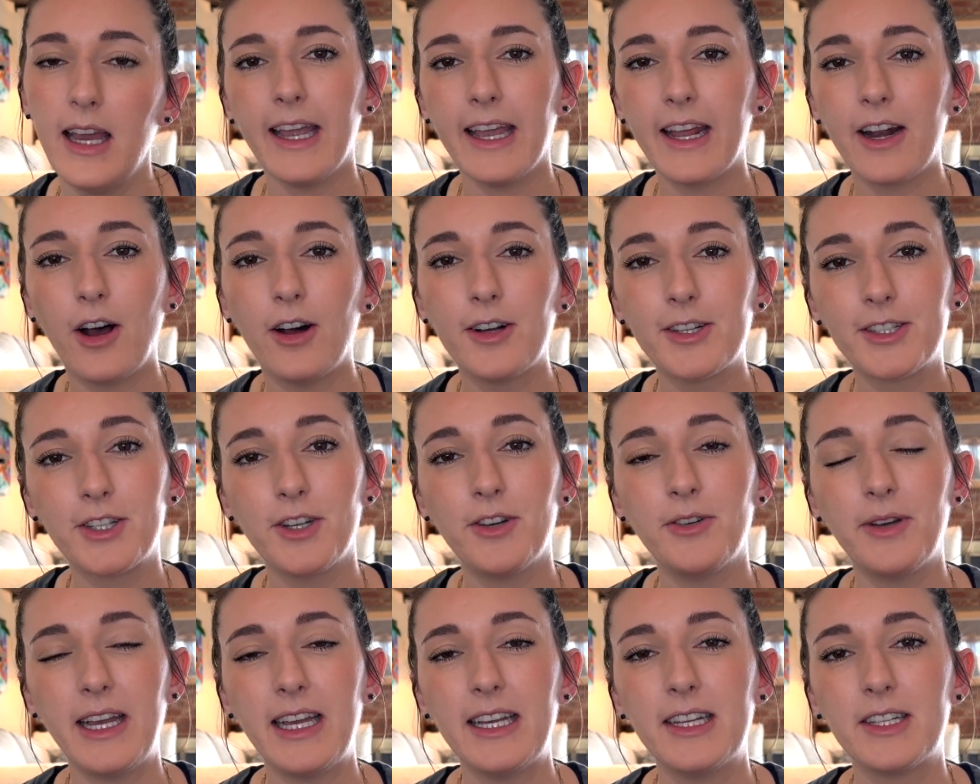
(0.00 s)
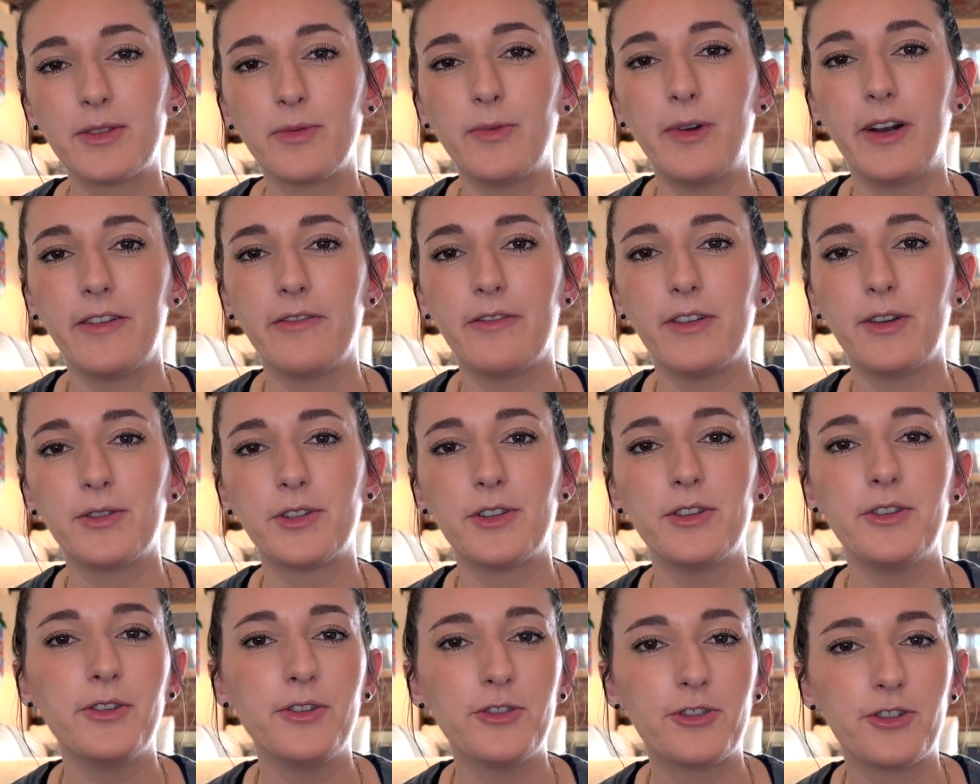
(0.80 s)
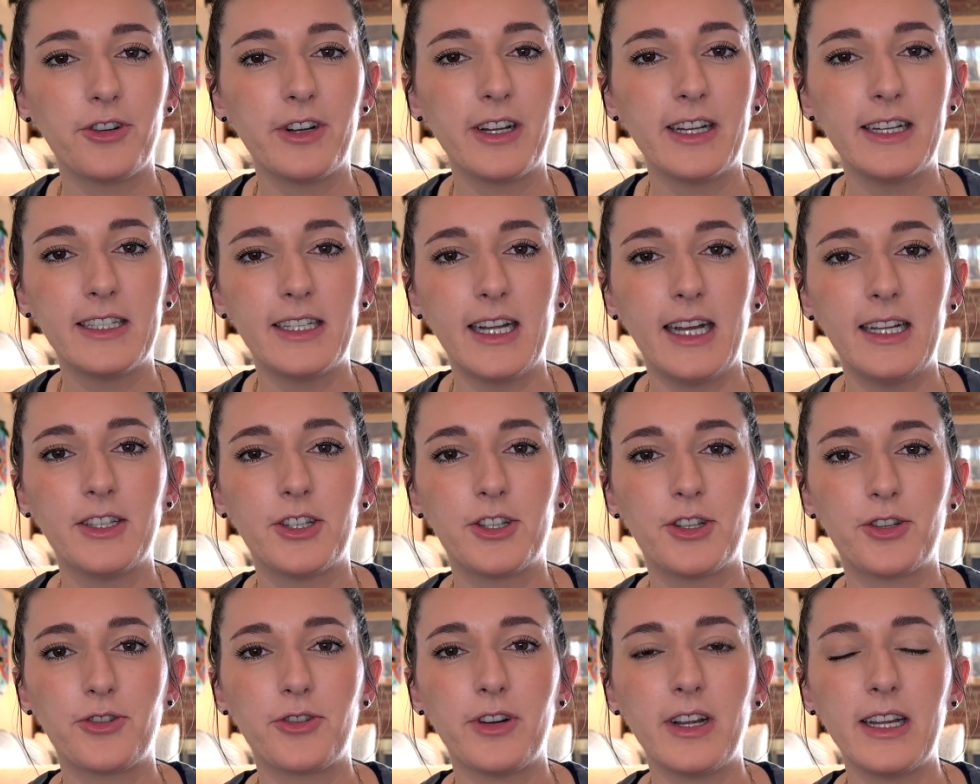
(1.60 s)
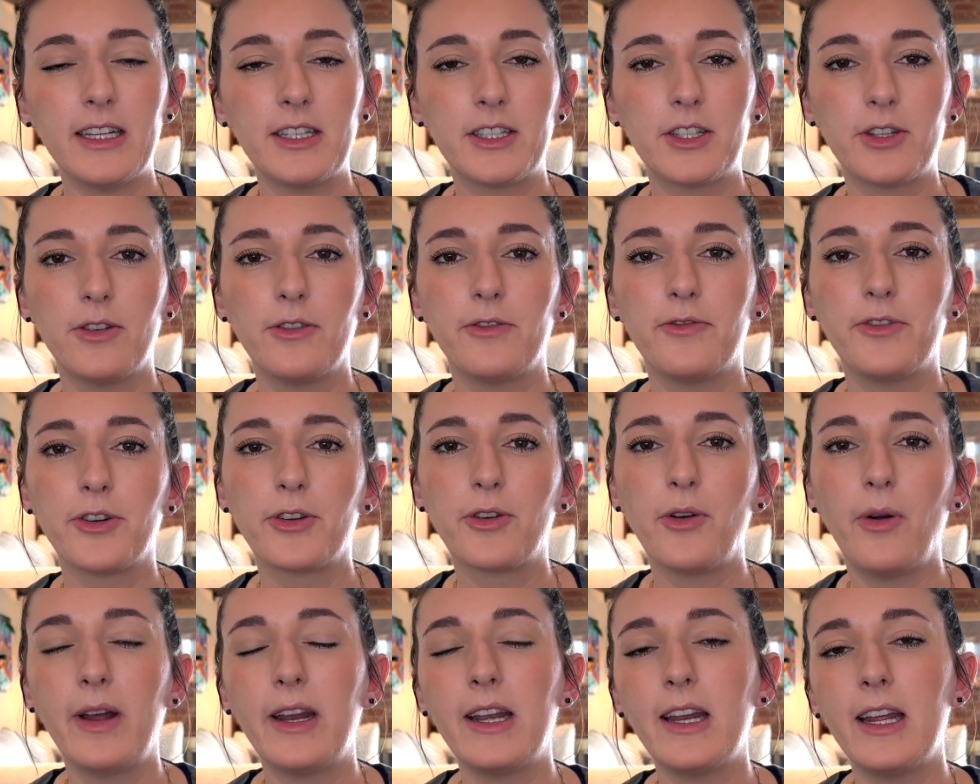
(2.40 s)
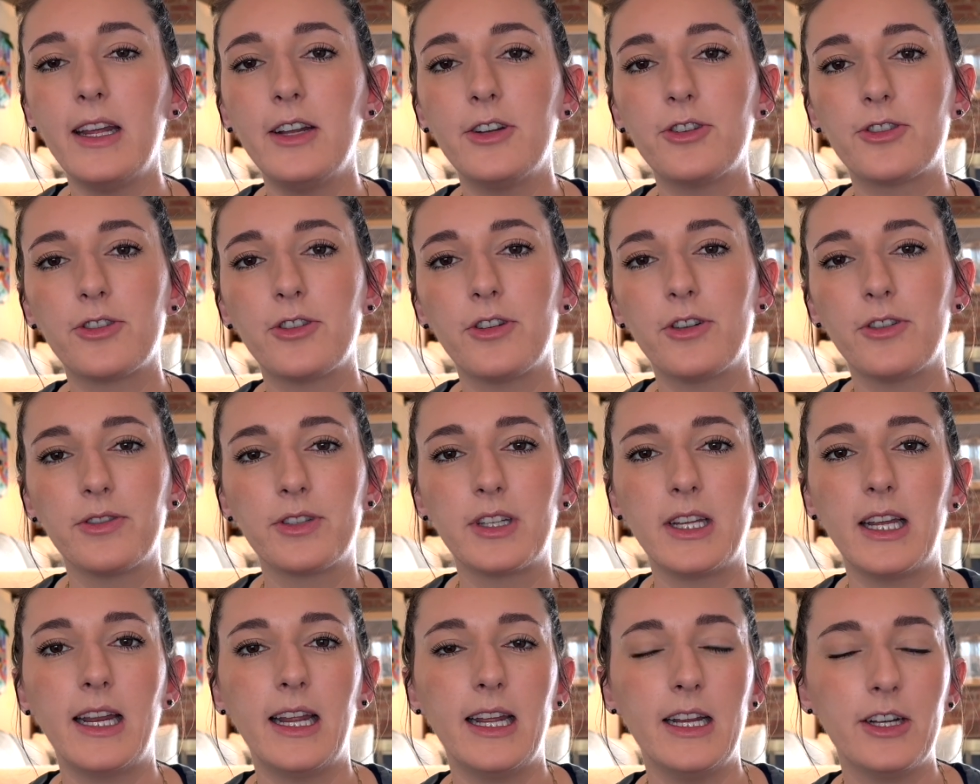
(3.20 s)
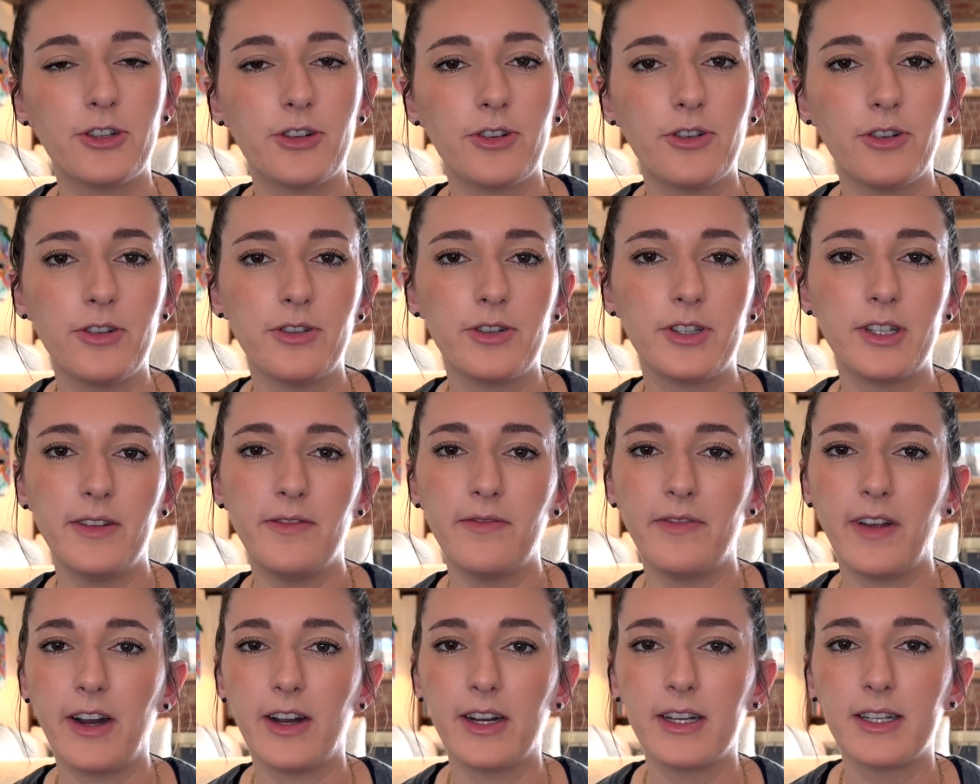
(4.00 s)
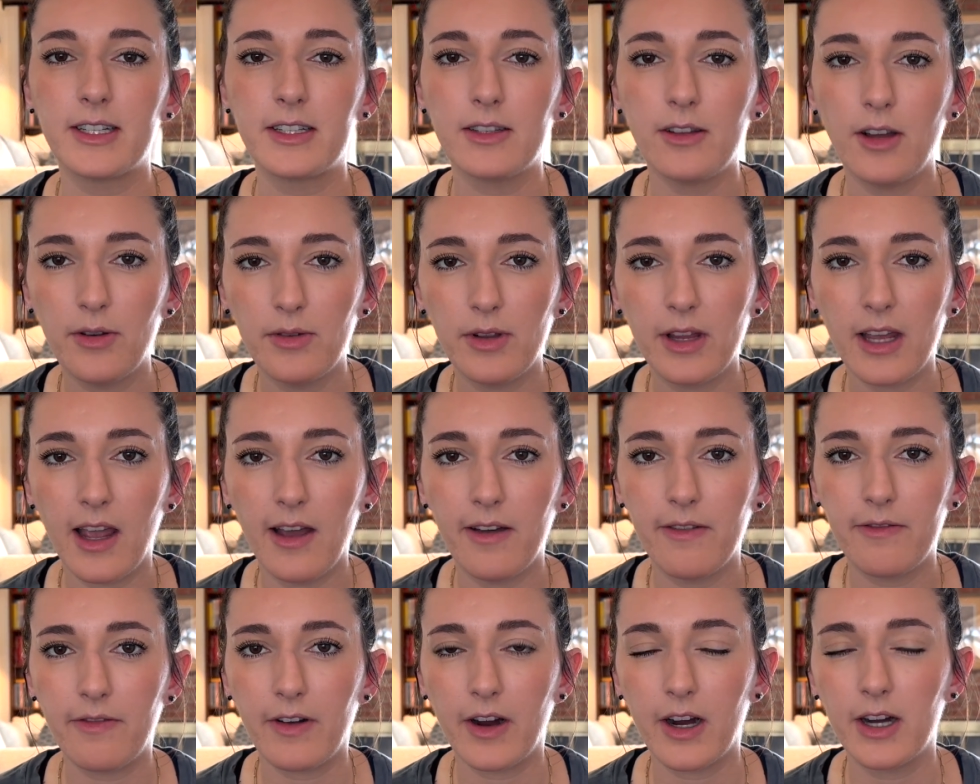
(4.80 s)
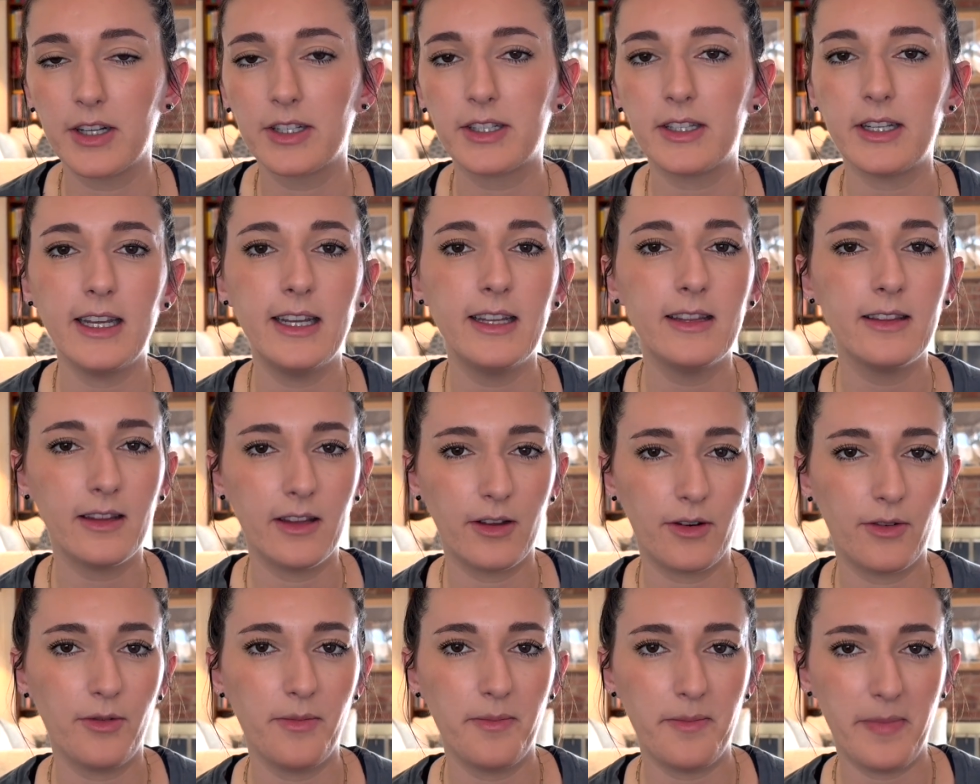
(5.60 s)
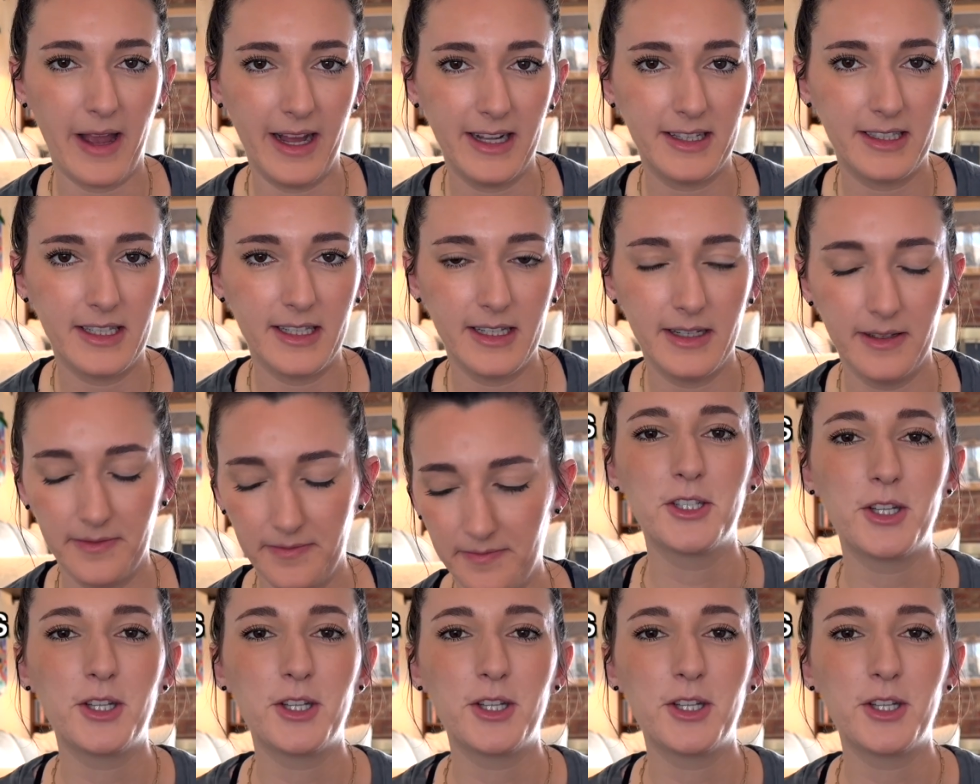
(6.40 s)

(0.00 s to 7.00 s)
It also is one of those nutrient-dense treats, so if you're going to introduce it very slowly at first in little bits.